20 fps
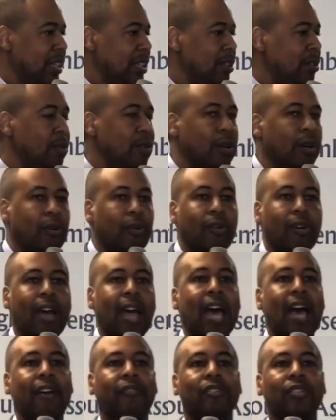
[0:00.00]
You don't
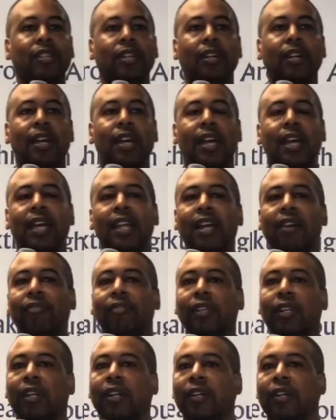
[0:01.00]
have to, and
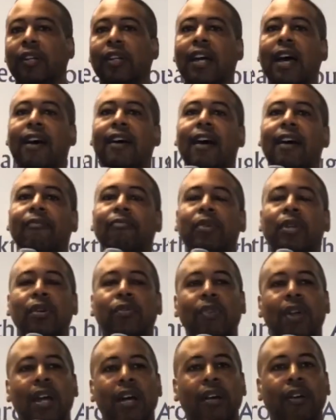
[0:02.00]
I've learned, I've been
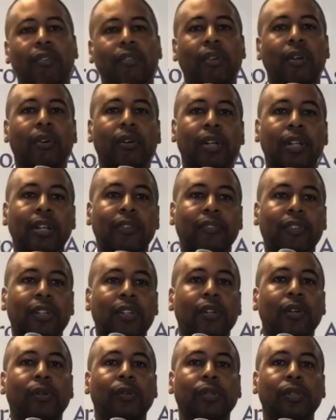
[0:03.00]
around long enough
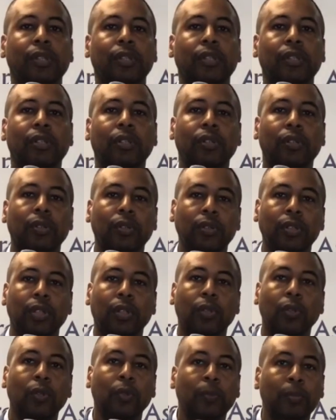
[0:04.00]
to know
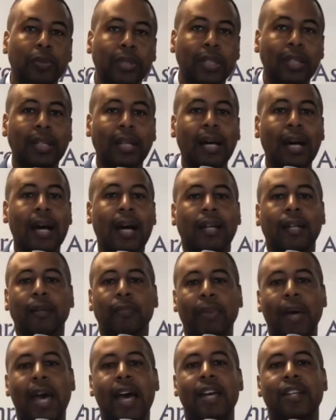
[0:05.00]
the hoops and the
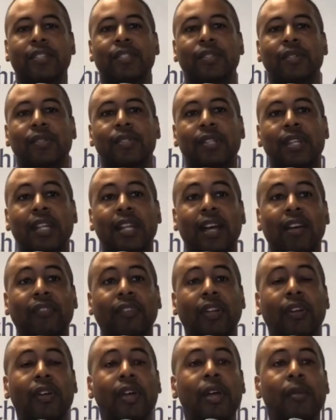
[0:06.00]
holler pastors, and
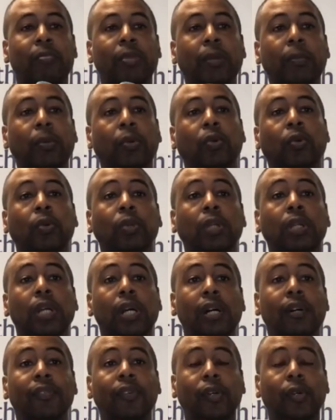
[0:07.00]
I've learned people who
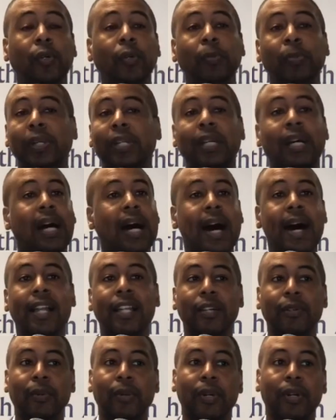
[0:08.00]
love a hoop and a
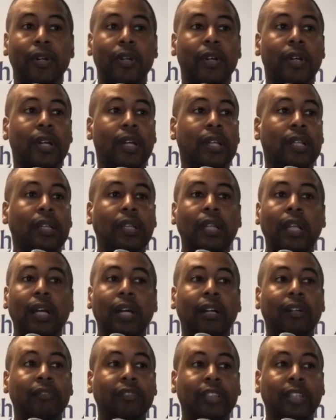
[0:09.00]
hollerer
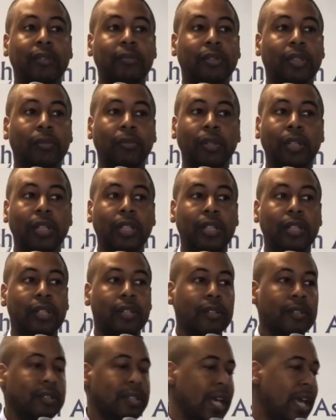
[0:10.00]
love them some good
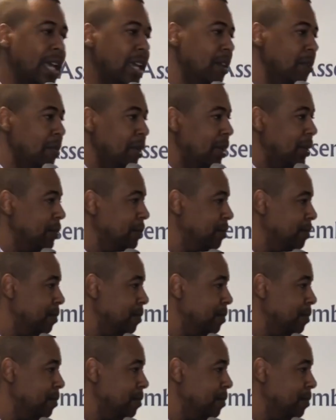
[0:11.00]
entertainment.